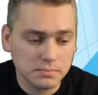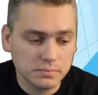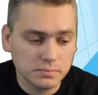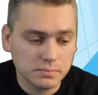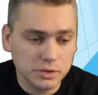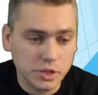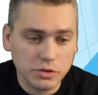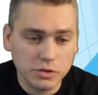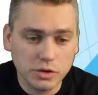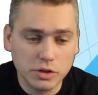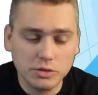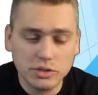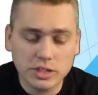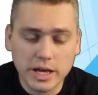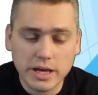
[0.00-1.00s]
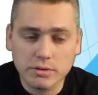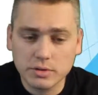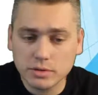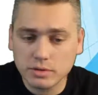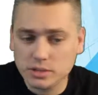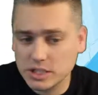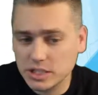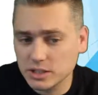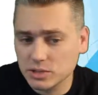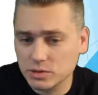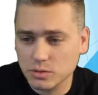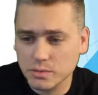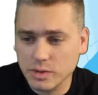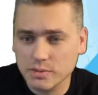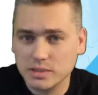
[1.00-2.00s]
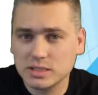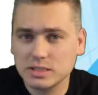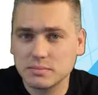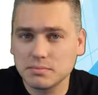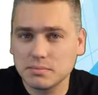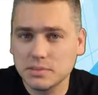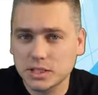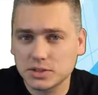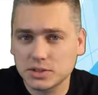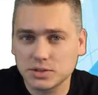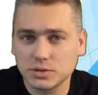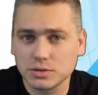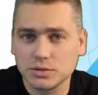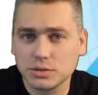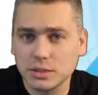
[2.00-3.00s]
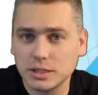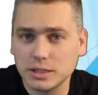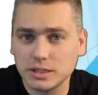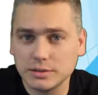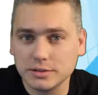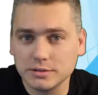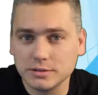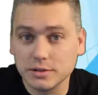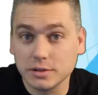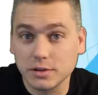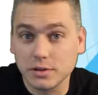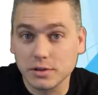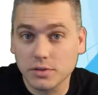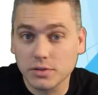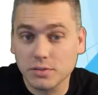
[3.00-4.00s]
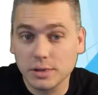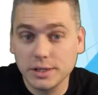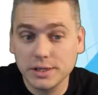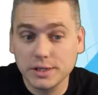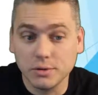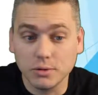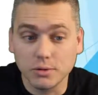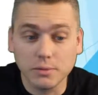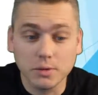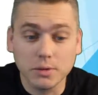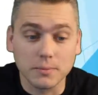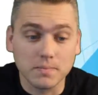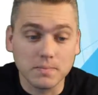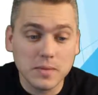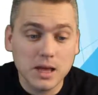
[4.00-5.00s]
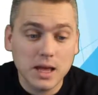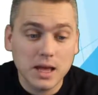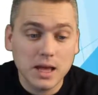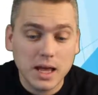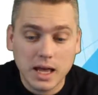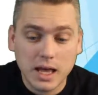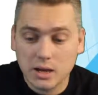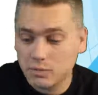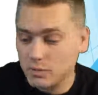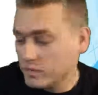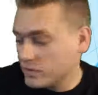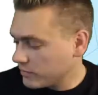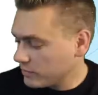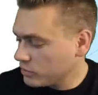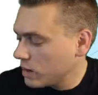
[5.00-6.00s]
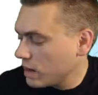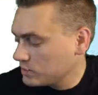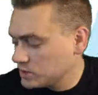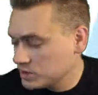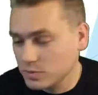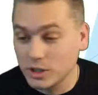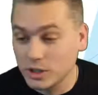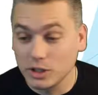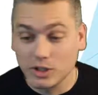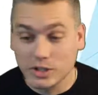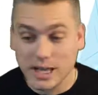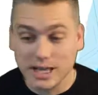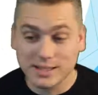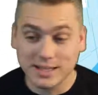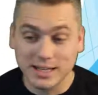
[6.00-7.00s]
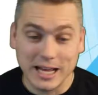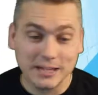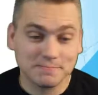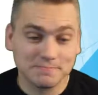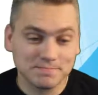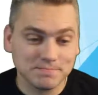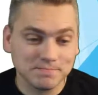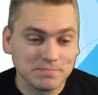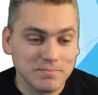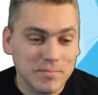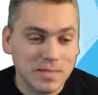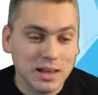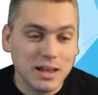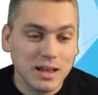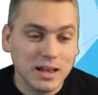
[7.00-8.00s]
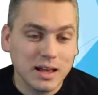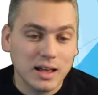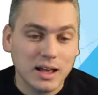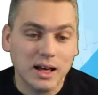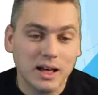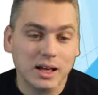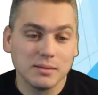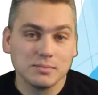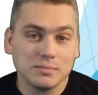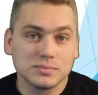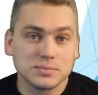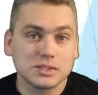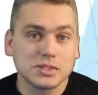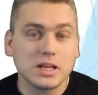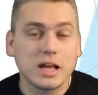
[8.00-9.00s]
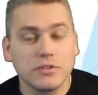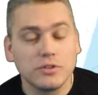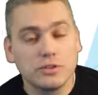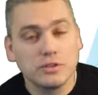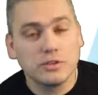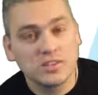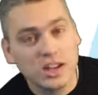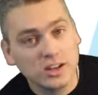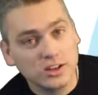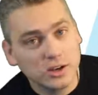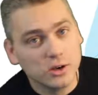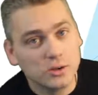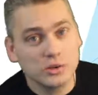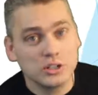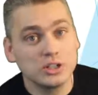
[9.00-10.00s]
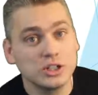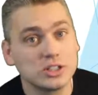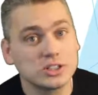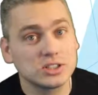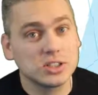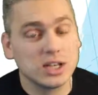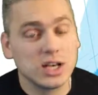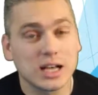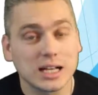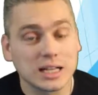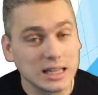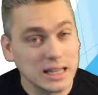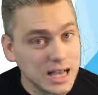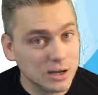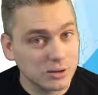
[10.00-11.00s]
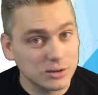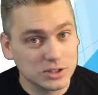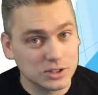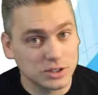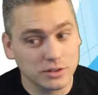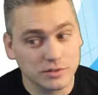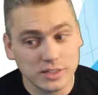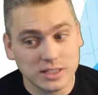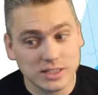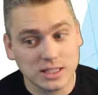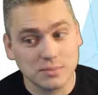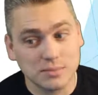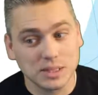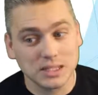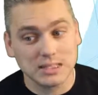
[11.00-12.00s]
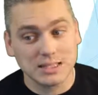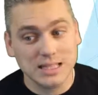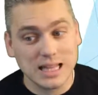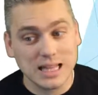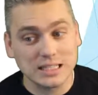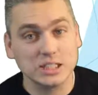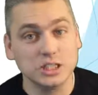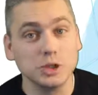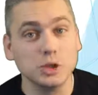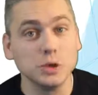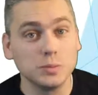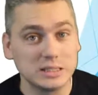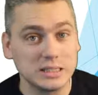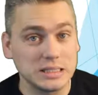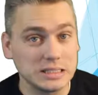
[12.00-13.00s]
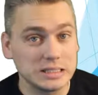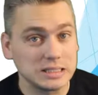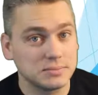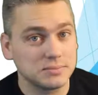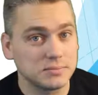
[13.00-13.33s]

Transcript: So you could use either of those things or maybe some mixture of all three or more. And we've got a few options we're going to look at today. So now if you decide to go with just a cloud service, I'm going to say that's an oopsies.